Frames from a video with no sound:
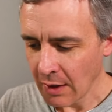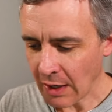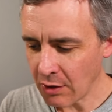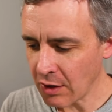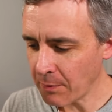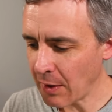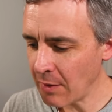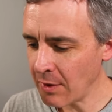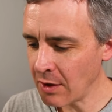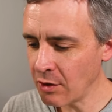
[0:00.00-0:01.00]
How do you get a
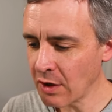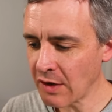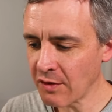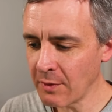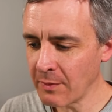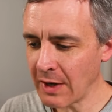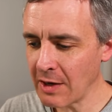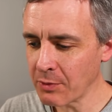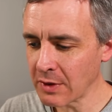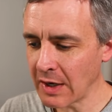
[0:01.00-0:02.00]
payment? You have submitted submit it by
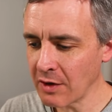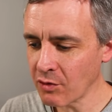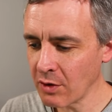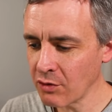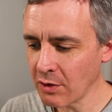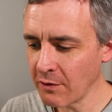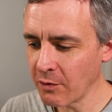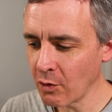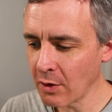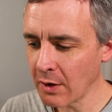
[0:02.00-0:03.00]
April 9,
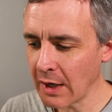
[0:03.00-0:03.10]
2024.